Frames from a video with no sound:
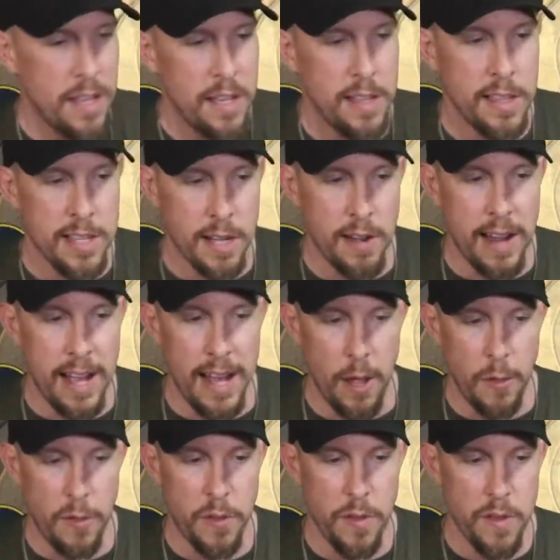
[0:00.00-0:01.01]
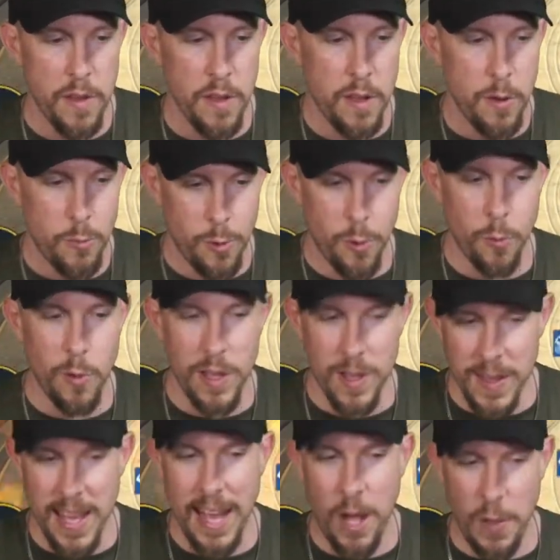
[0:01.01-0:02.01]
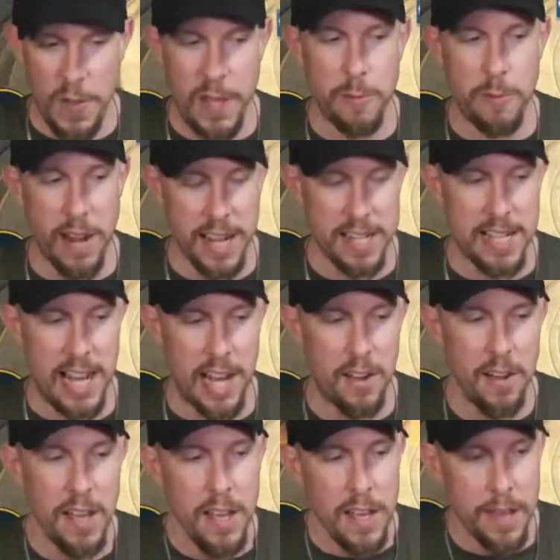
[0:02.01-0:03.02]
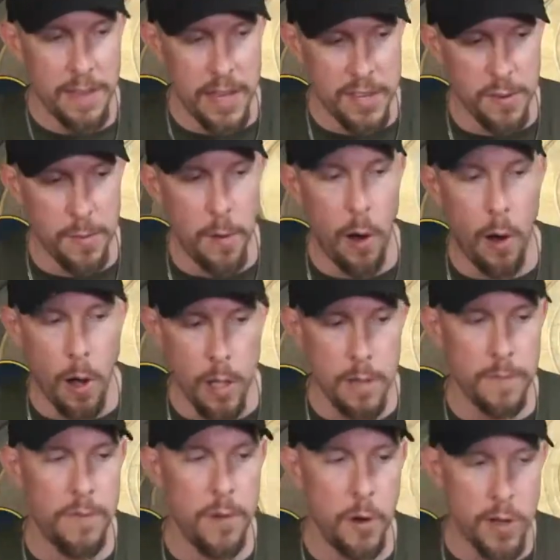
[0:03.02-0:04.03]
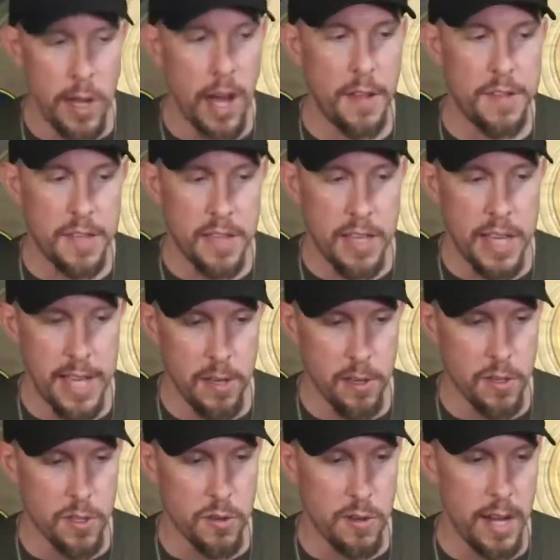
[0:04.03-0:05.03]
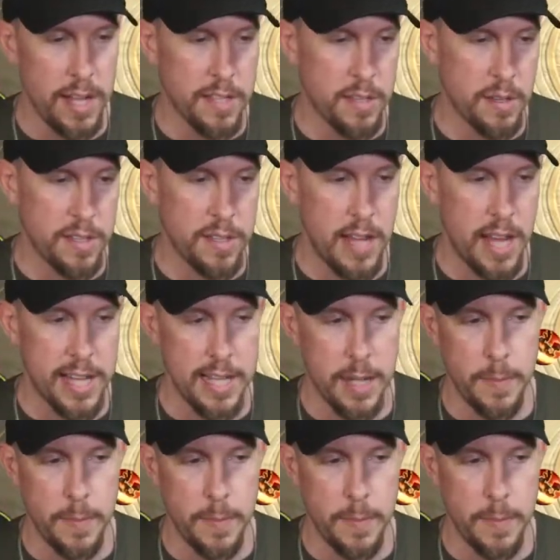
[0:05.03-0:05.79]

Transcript: Look at our health. We're really healthy right now, and that's from all of Vogoth's heals, right? So it's not going to